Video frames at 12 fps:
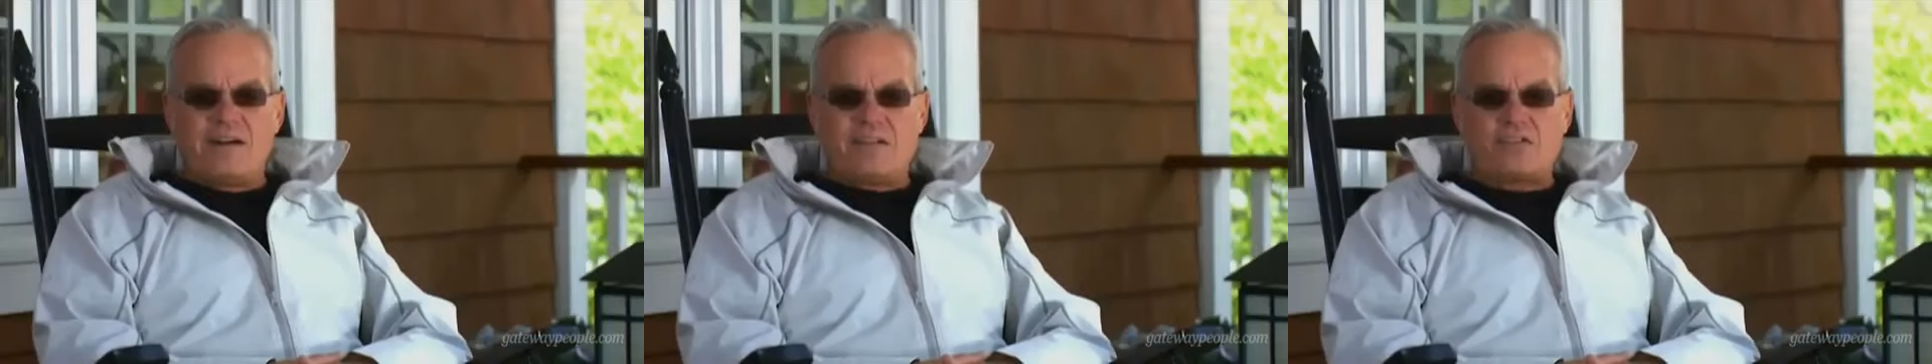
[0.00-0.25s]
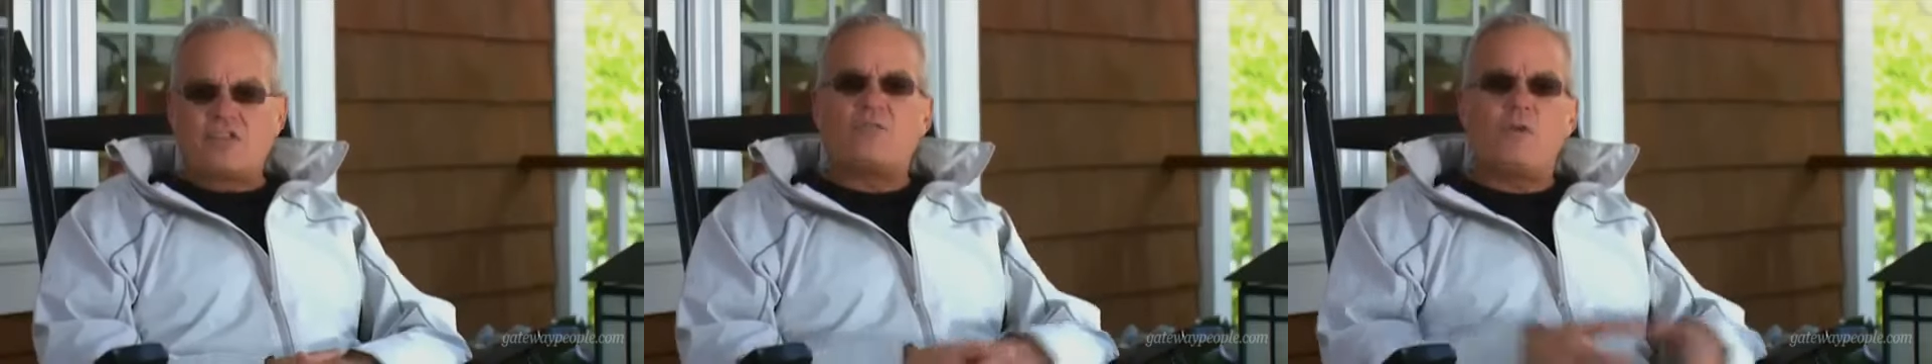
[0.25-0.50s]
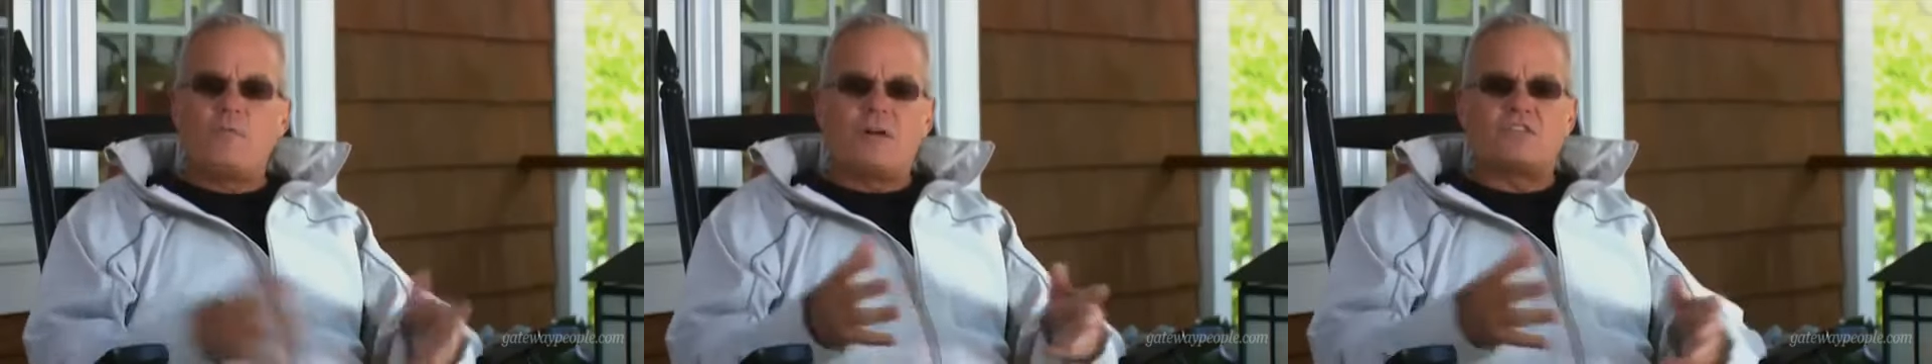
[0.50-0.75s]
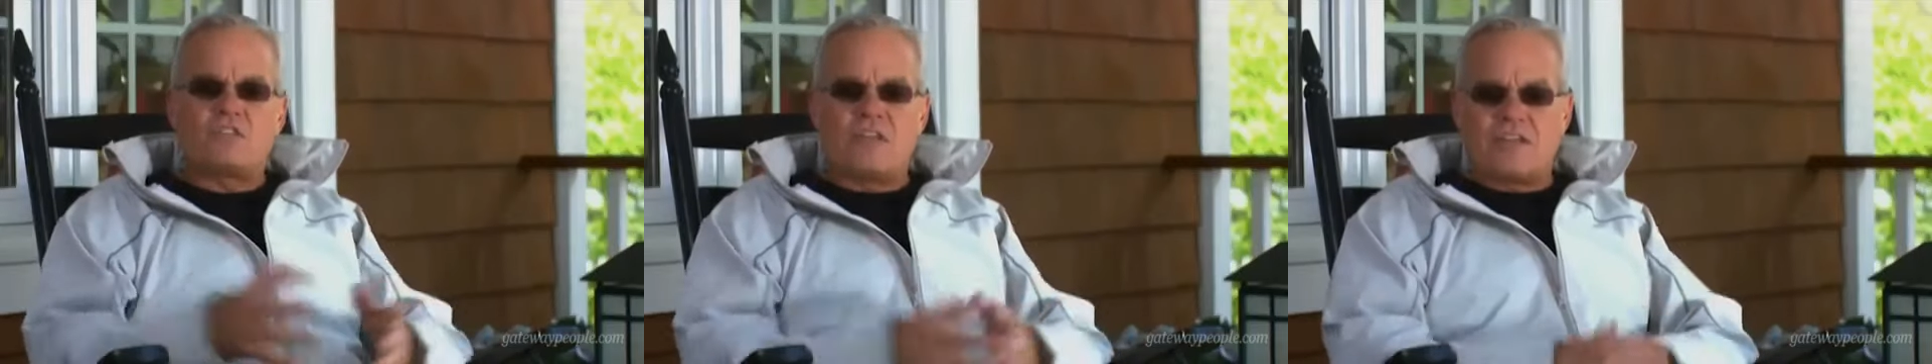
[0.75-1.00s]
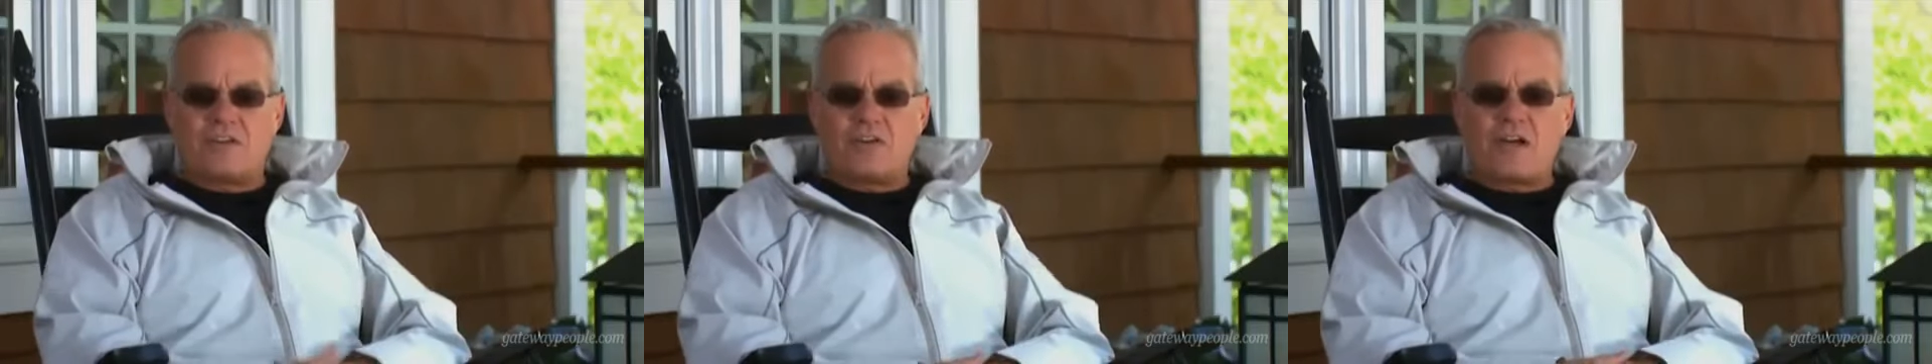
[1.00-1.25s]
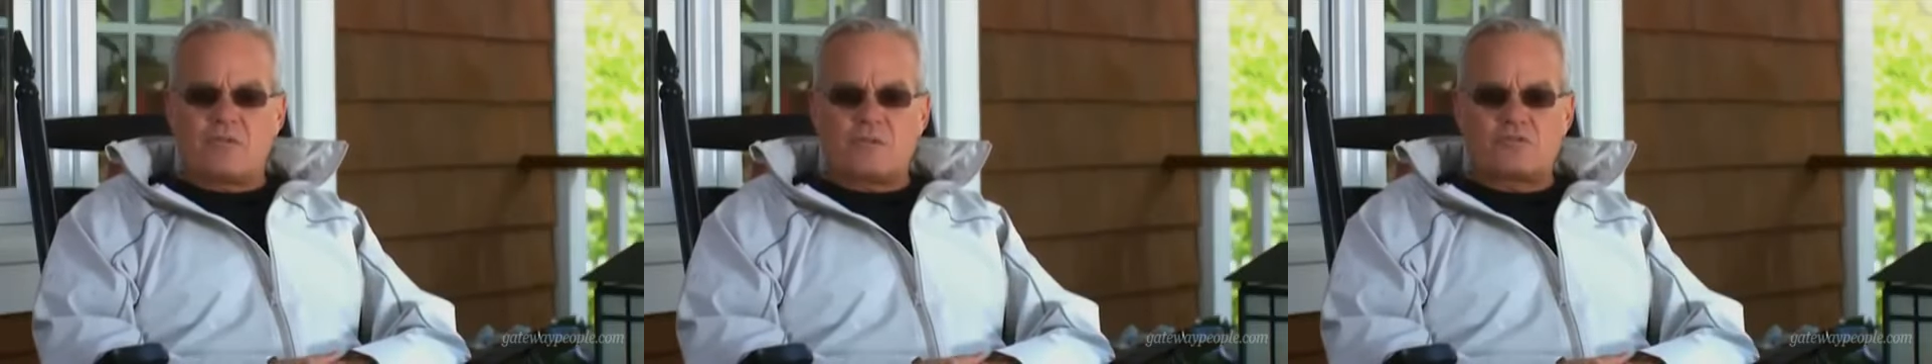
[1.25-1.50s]
Several months
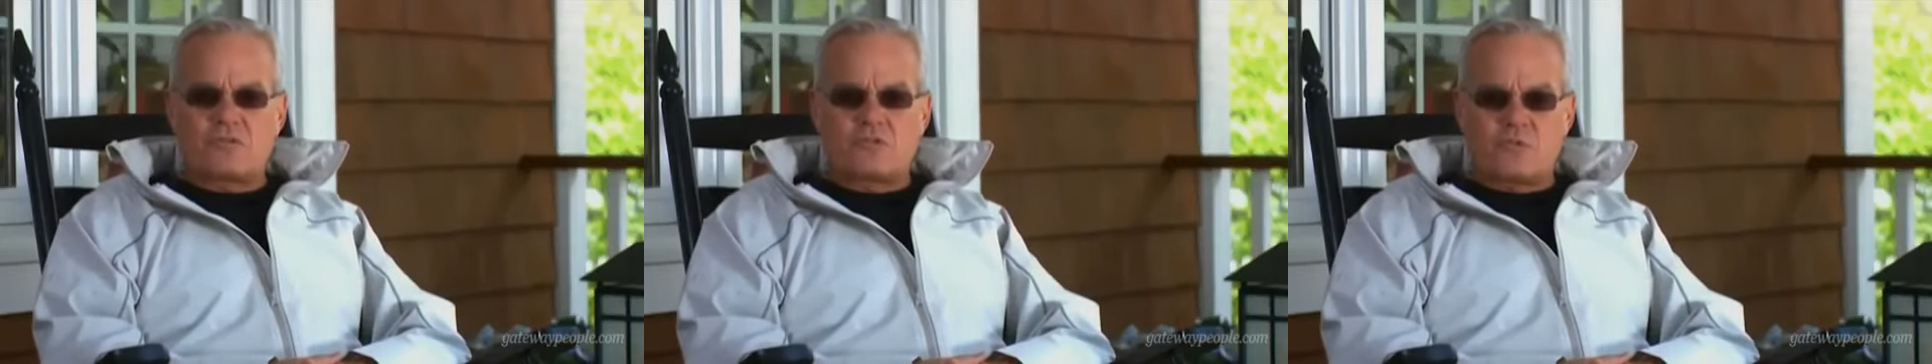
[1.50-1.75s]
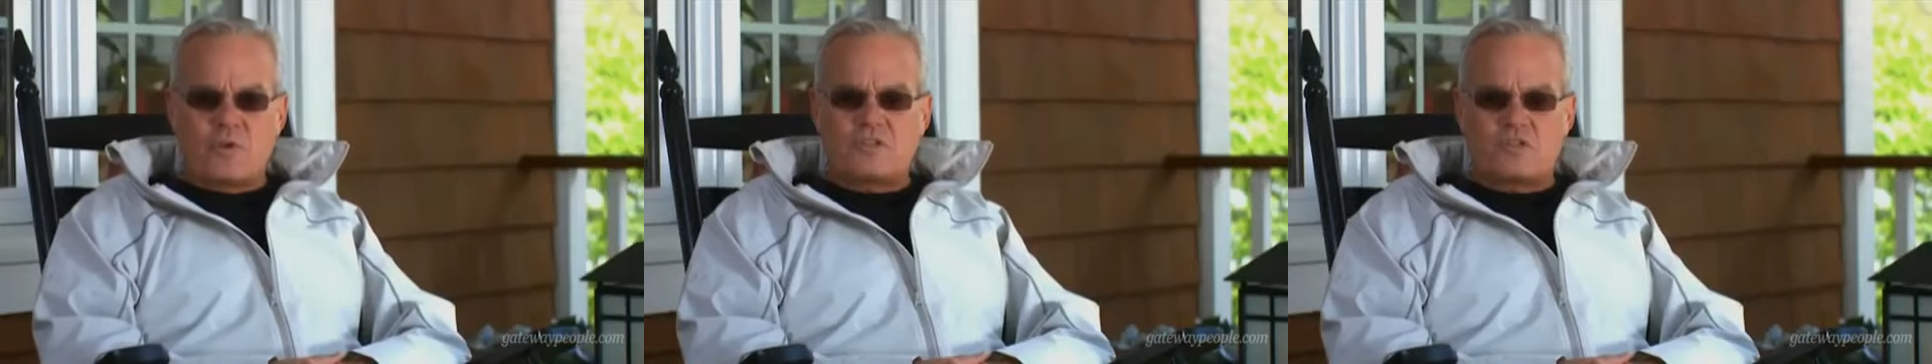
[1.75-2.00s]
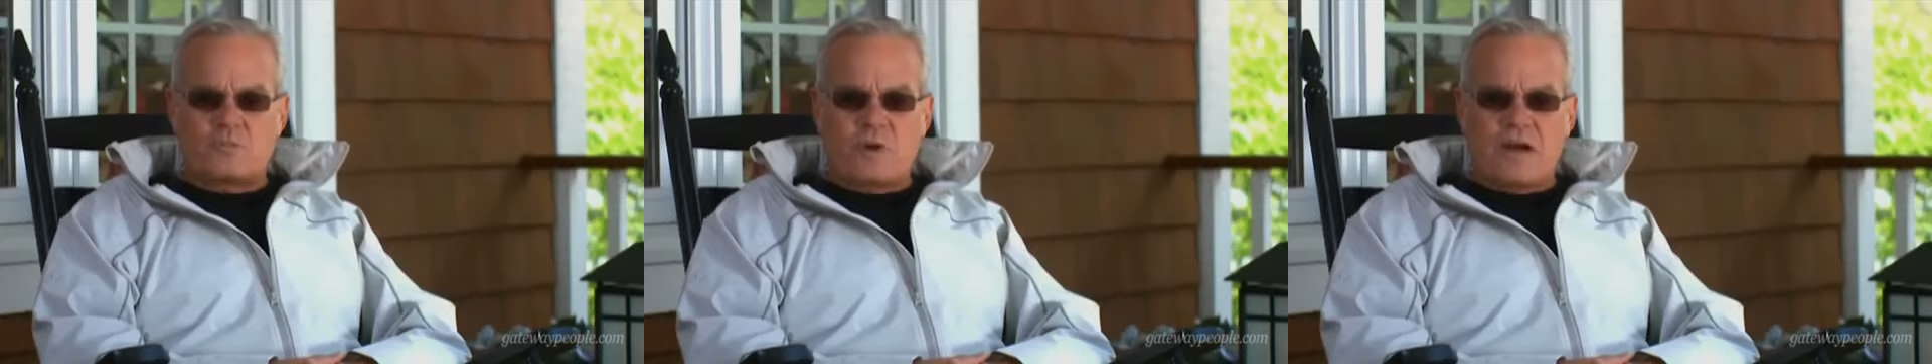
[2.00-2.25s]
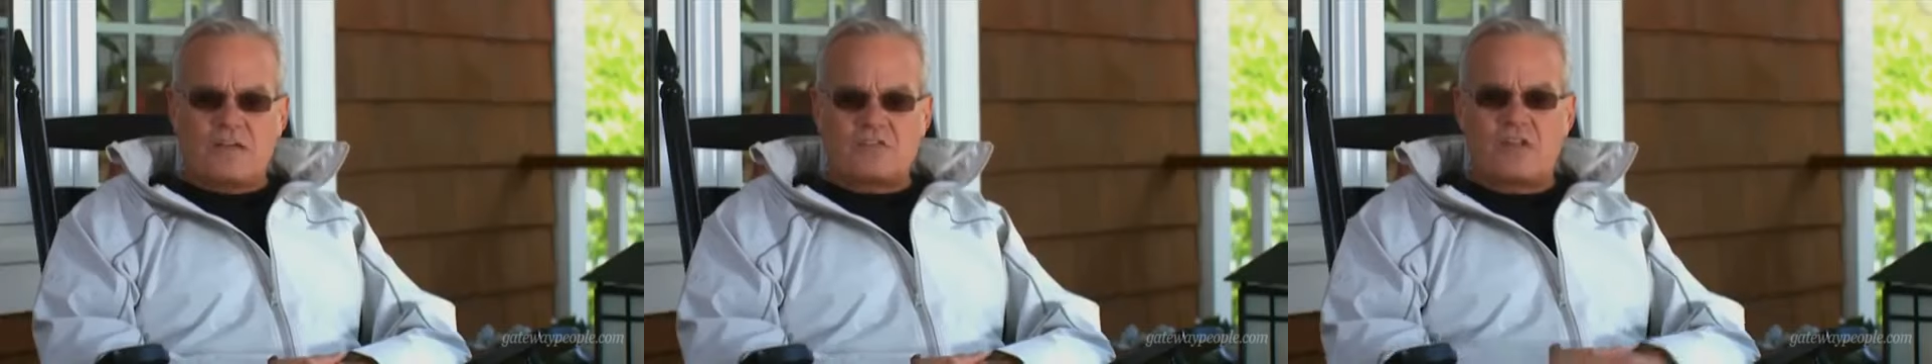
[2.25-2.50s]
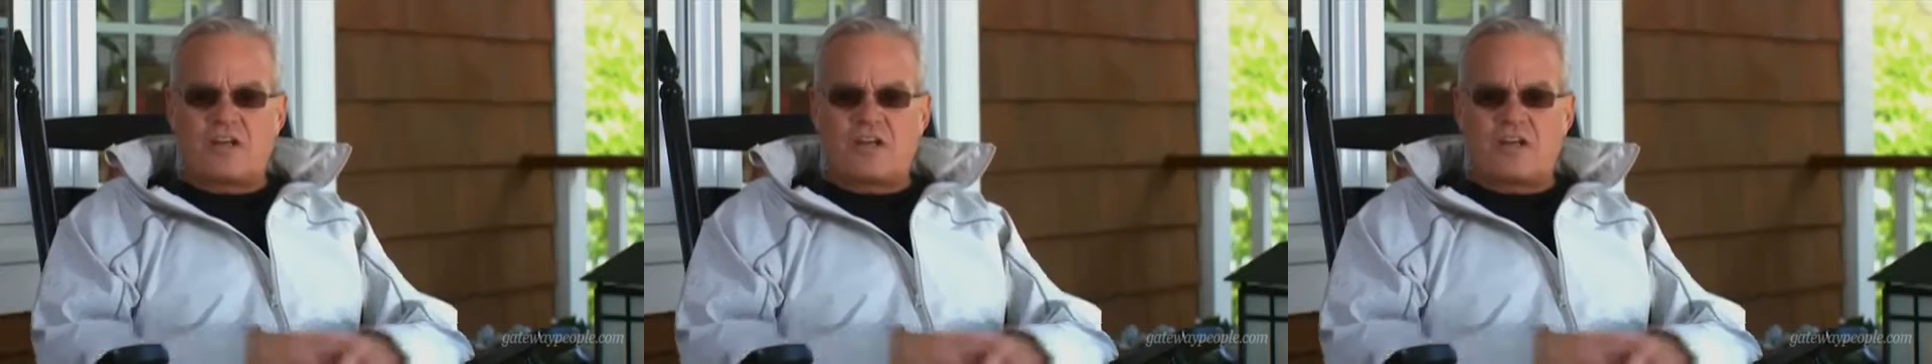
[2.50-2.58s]
later, I was quite surprised.